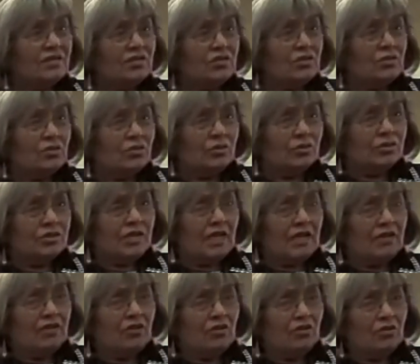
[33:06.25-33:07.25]
of tools that
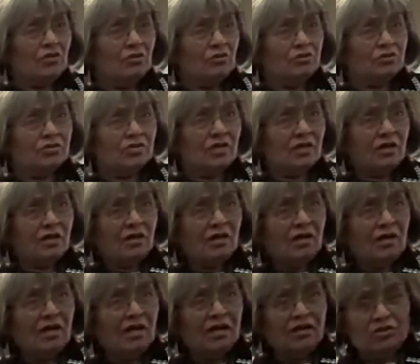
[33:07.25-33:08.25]
you use
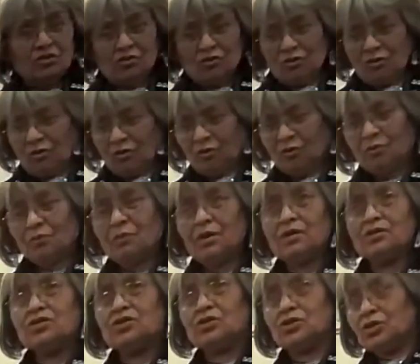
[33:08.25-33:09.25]
in your home
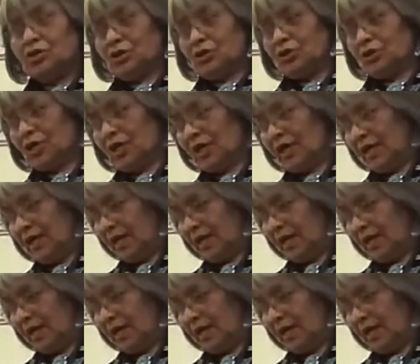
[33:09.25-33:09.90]
to cook